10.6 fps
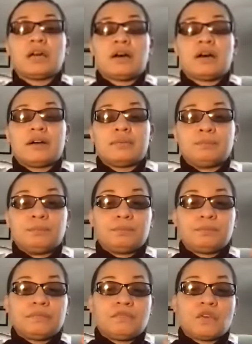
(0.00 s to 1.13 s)

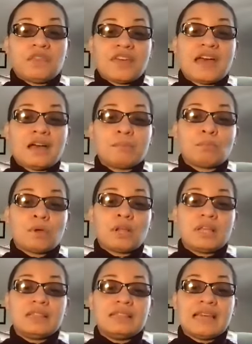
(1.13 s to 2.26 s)
for them,
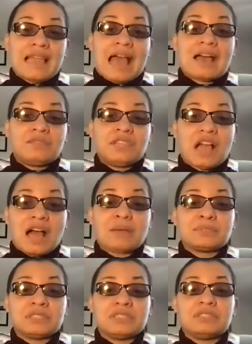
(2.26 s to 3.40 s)
they have the
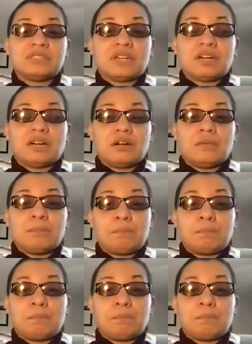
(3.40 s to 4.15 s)
option of